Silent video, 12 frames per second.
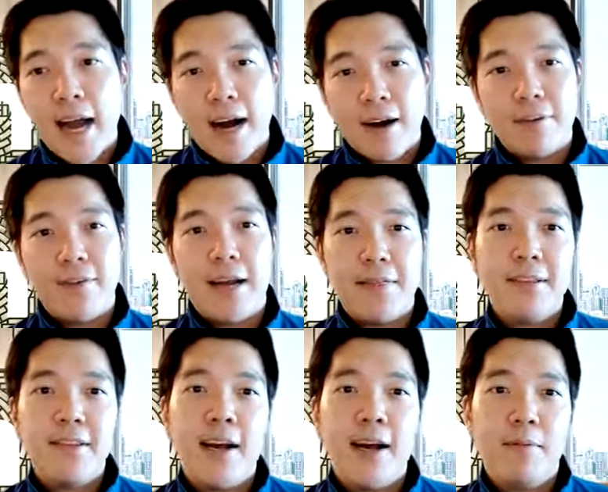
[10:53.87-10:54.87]
However, at
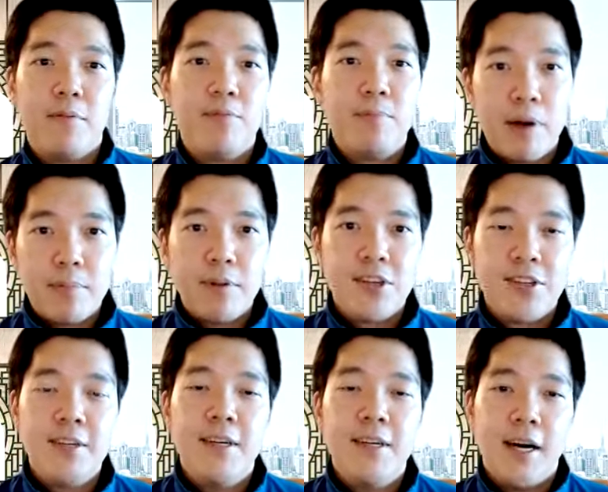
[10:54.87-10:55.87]
this time, we've published
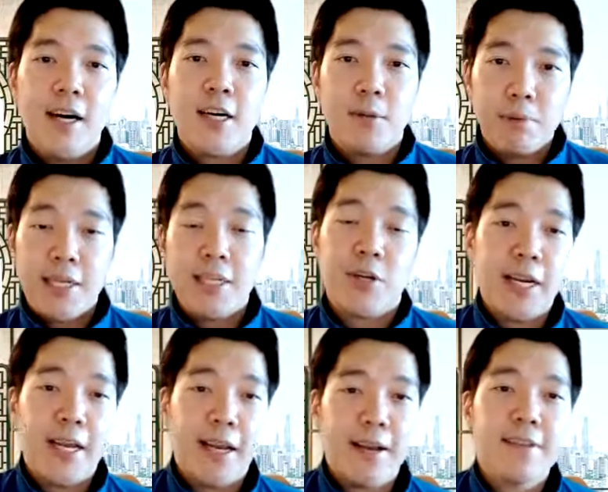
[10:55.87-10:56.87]
a complete
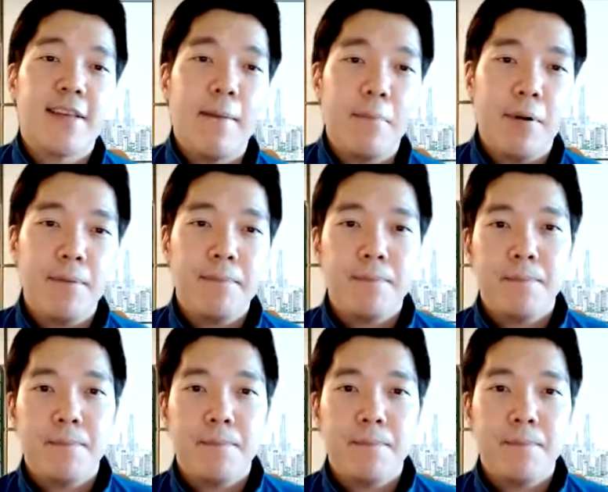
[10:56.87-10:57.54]
training example.